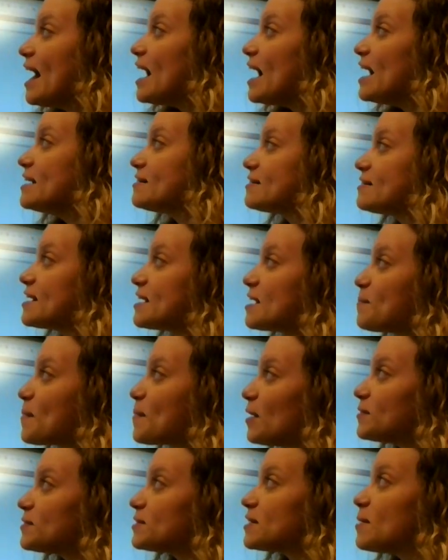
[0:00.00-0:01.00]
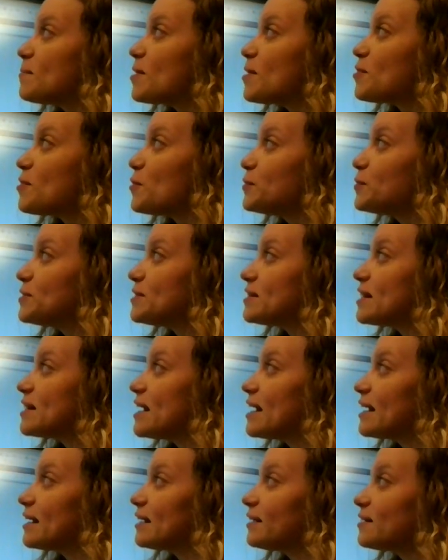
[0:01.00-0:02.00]
and think about some of those
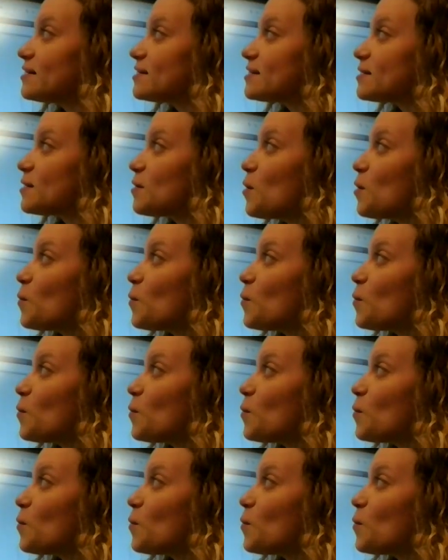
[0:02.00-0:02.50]
things.